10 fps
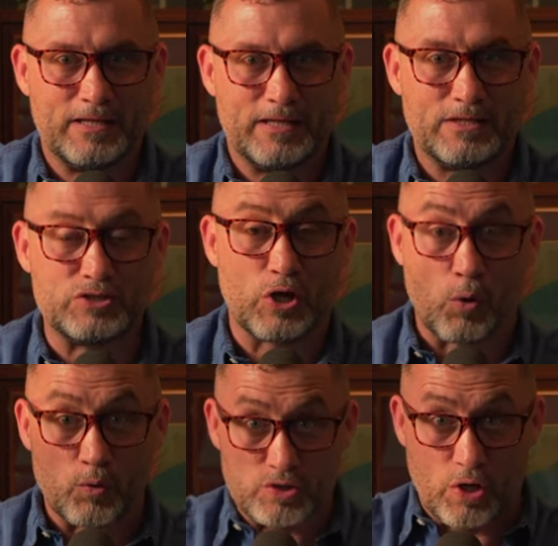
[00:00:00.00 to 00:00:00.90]

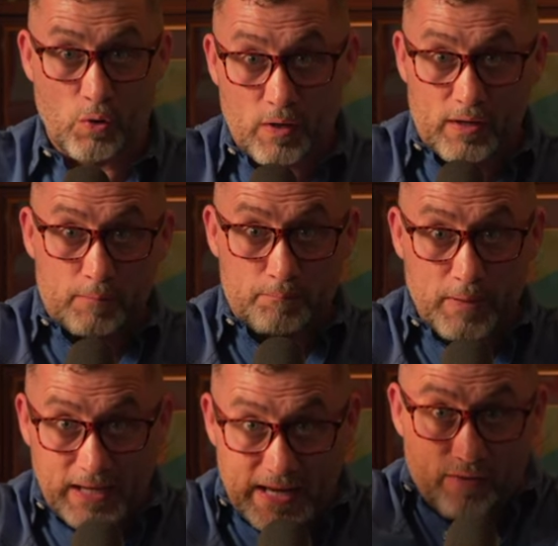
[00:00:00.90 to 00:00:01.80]
So, so
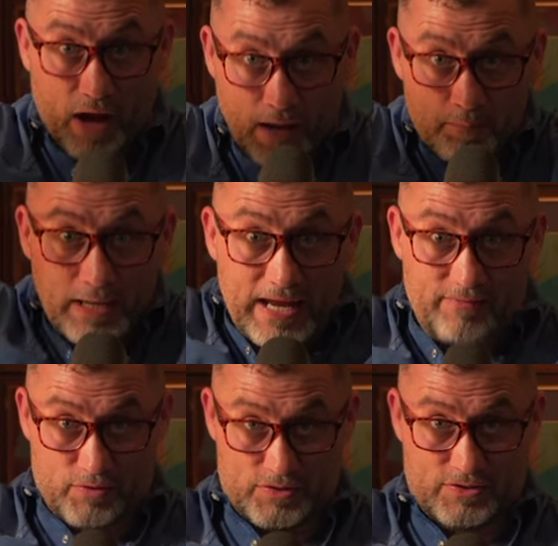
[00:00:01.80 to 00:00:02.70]
believe,
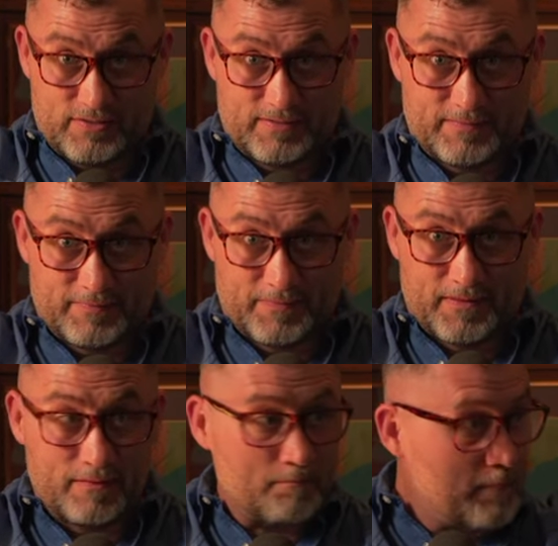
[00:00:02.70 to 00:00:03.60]
unbelievers,
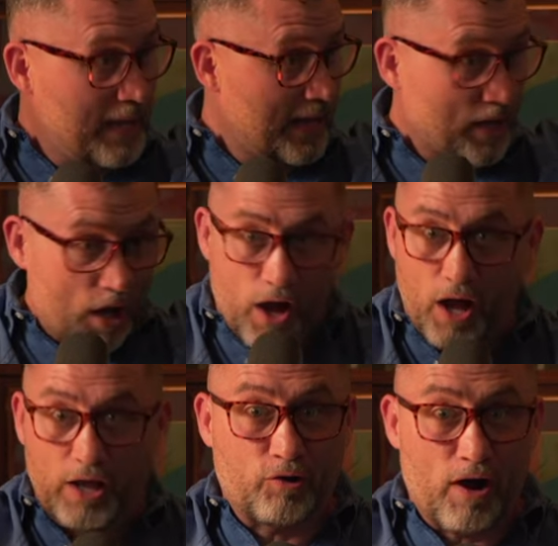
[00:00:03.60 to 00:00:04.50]
men
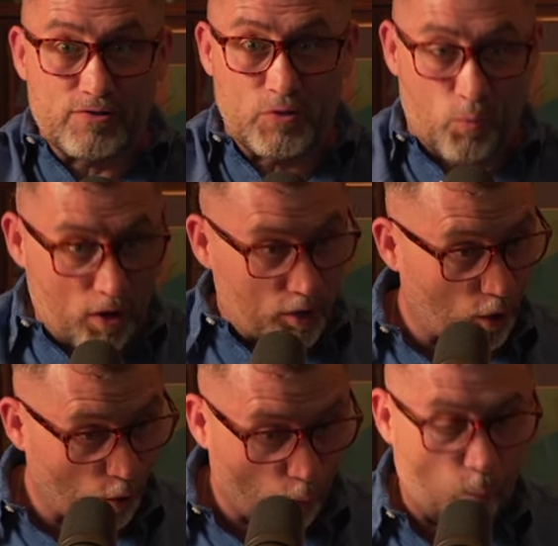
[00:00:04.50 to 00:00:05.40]
all across the world
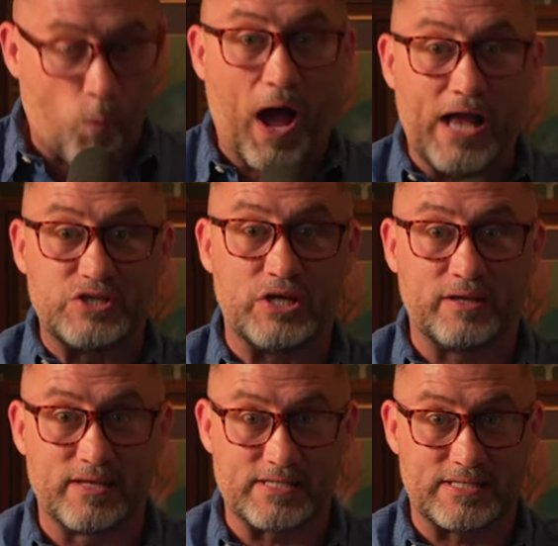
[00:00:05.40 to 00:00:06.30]
are watching
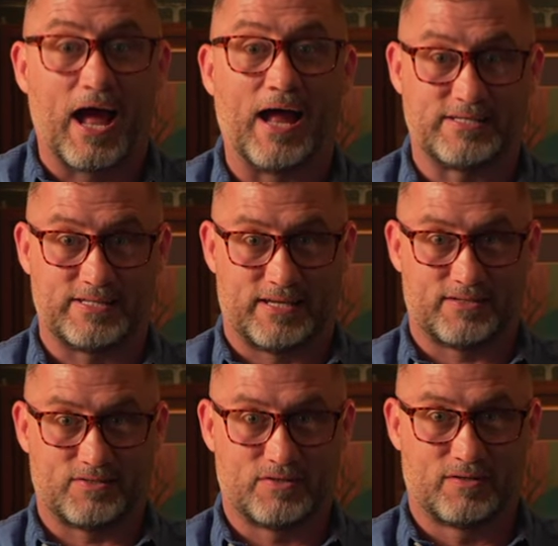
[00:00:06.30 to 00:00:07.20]
this
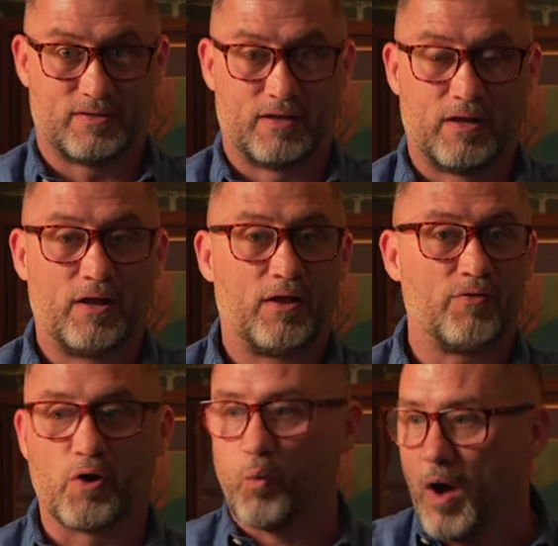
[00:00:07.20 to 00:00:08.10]
nonsense.
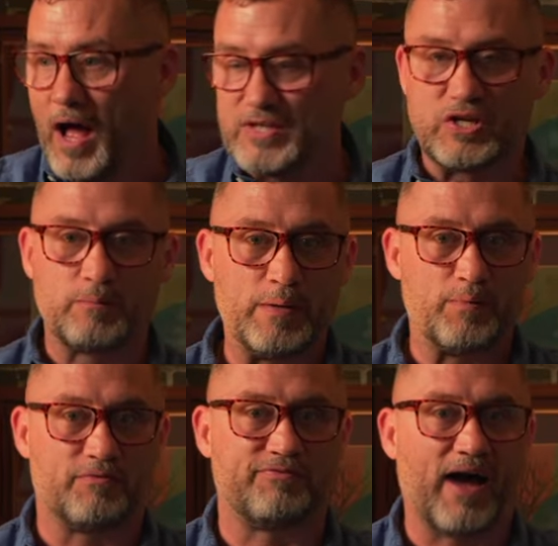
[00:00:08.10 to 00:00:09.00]
They're watching
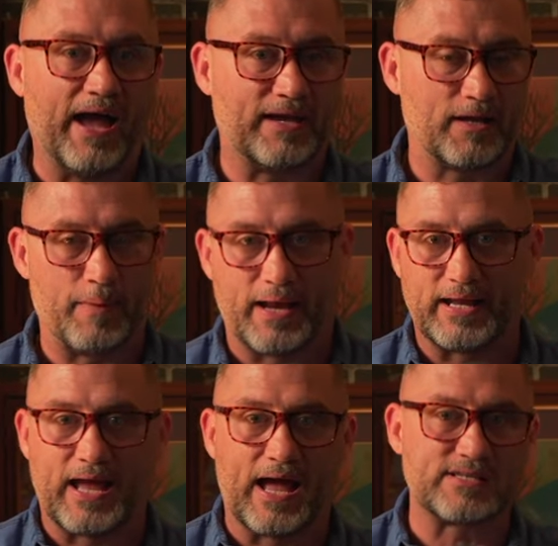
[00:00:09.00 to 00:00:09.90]
people fight about a
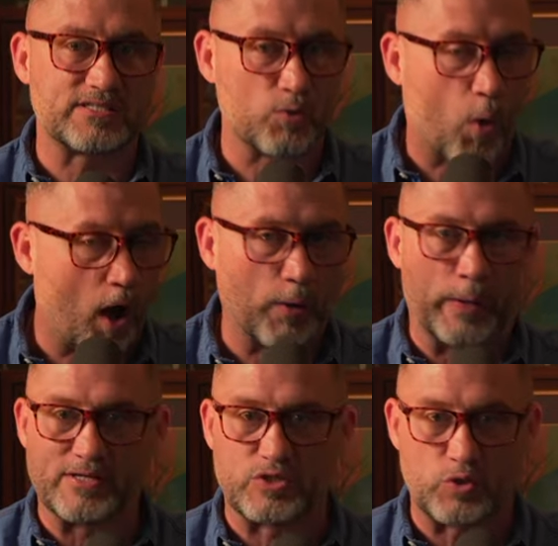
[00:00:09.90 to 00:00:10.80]
guy swallowing
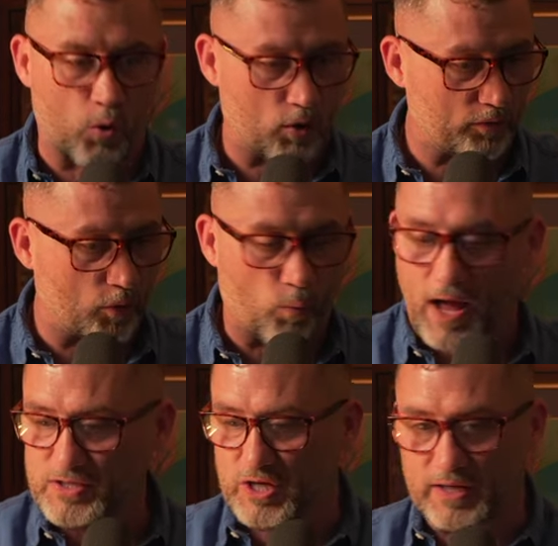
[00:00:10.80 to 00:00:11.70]
a sword. They're
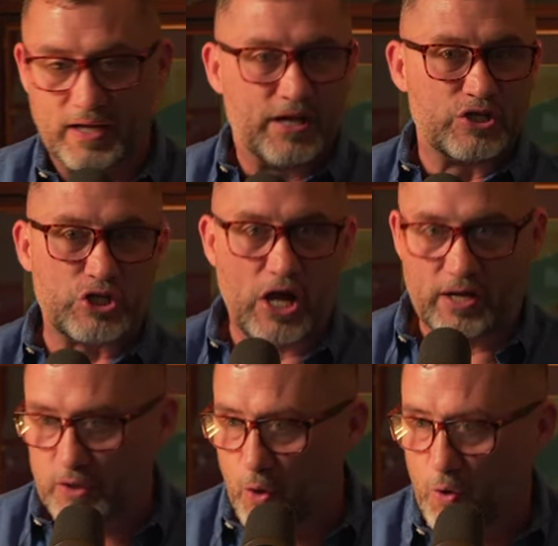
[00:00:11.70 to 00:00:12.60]
watching Chuck
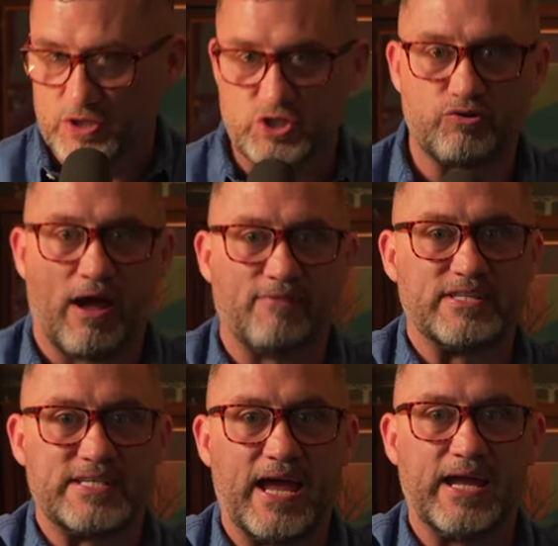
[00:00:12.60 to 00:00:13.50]
Norris drive a
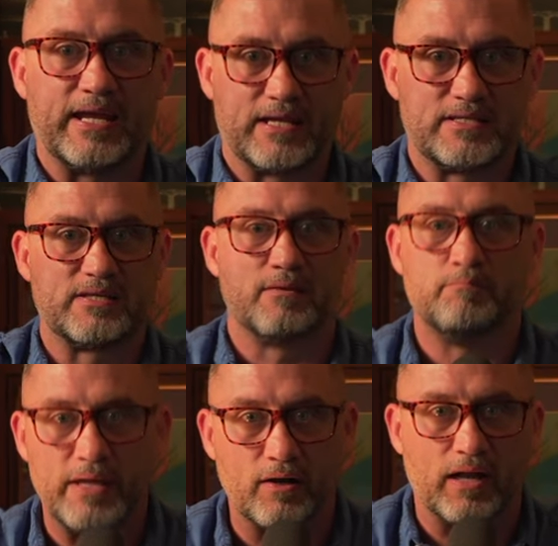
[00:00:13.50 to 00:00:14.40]
tank into the
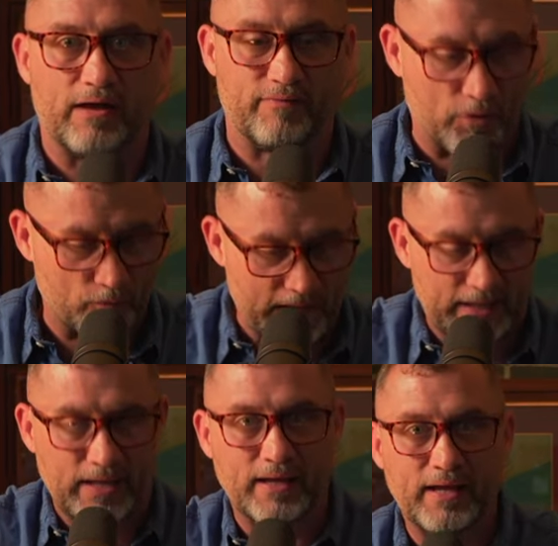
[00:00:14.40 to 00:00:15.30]
middle of an
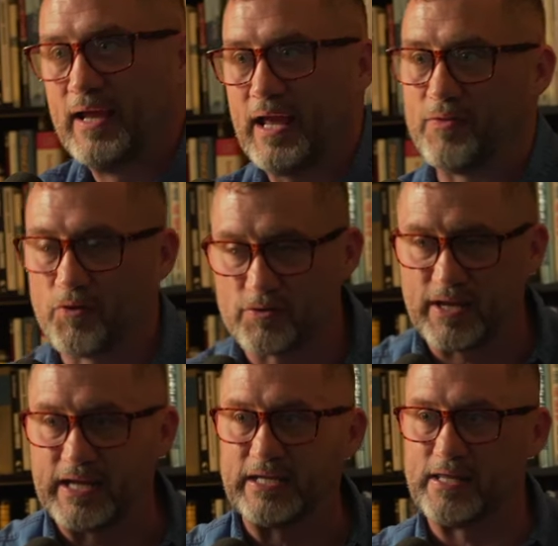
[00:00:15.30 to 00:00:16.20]
arena. And they're
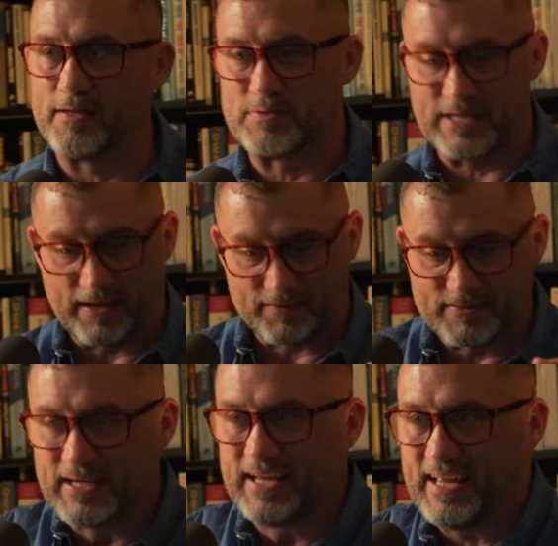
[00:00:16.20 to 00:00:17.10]
thinking to themselves,
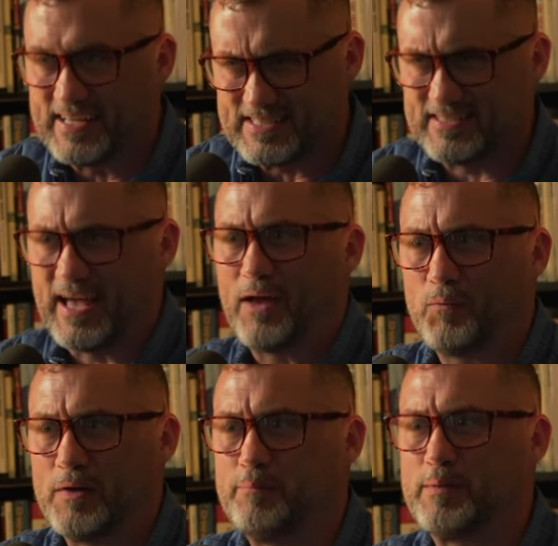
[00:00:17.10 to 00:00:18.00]
is that
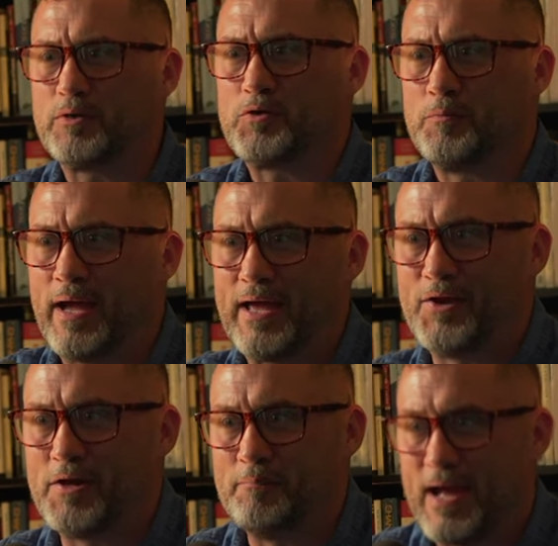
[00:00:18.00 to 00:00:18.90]
what biblical
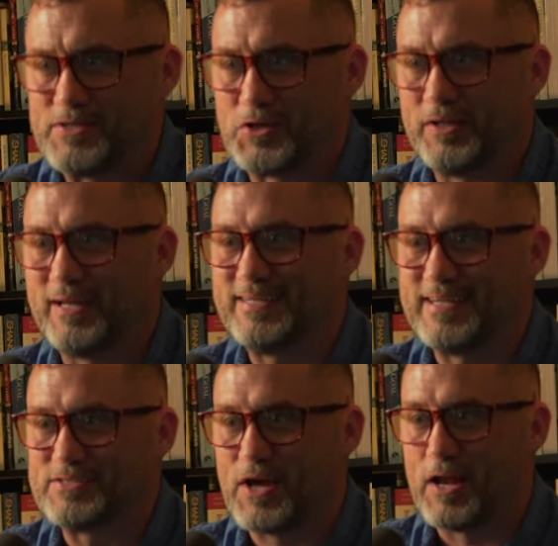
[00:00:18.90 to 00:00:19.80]
manhood and masculinity
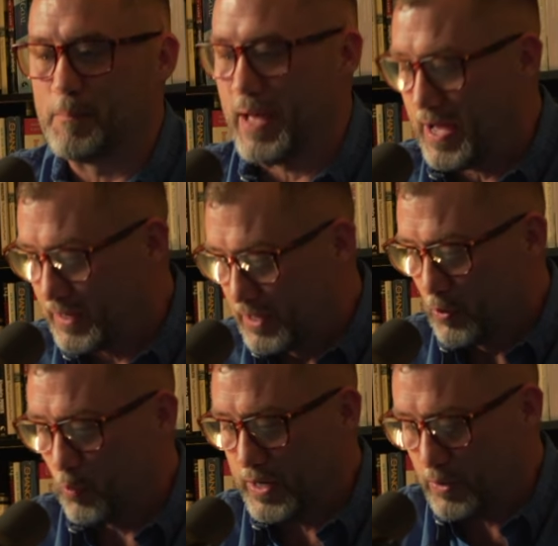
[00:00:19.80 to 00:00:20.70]
is all about?
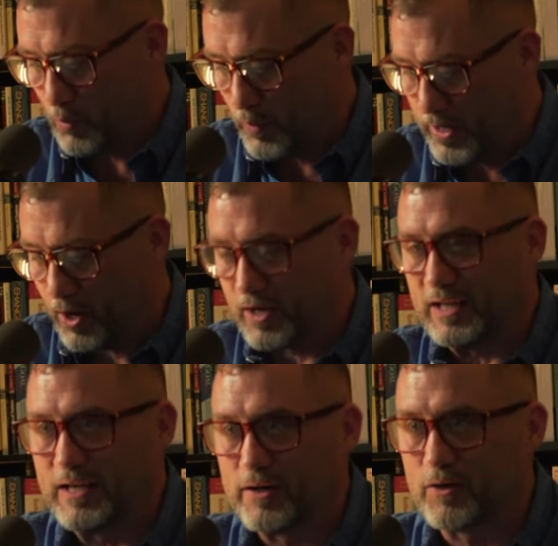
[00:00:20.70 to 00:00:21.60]
We, we are
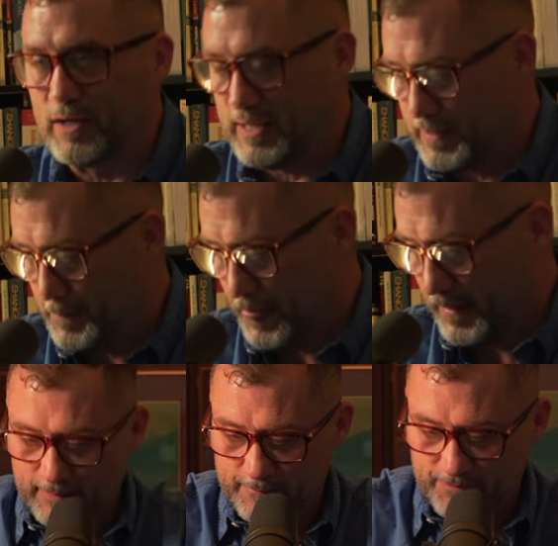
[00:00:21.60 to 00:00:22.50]
literally
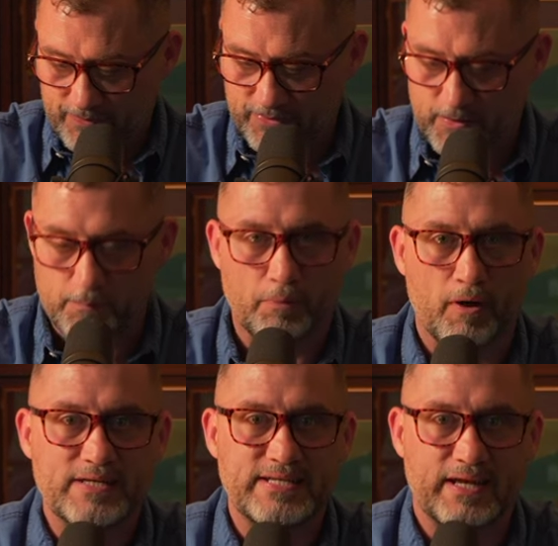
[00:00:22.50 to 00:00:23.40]
the
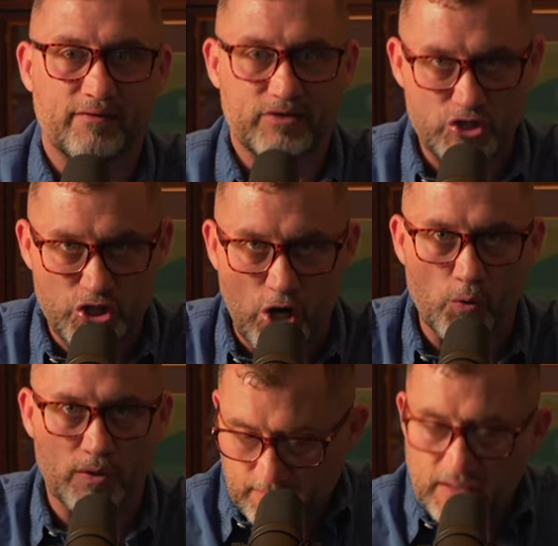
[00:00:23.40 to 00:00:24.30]
brunt end of a
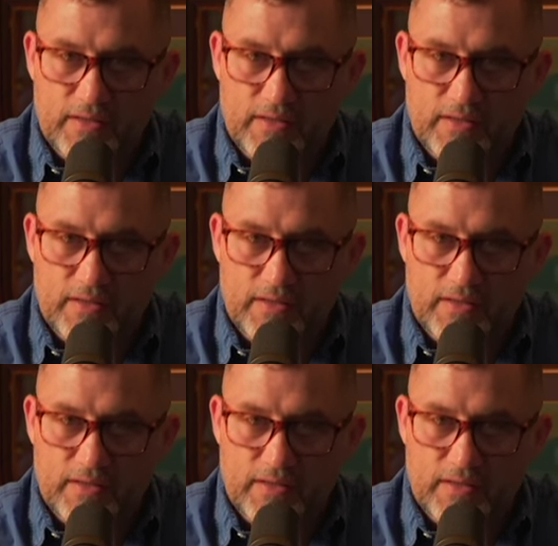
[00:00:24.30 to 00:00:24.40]
joke.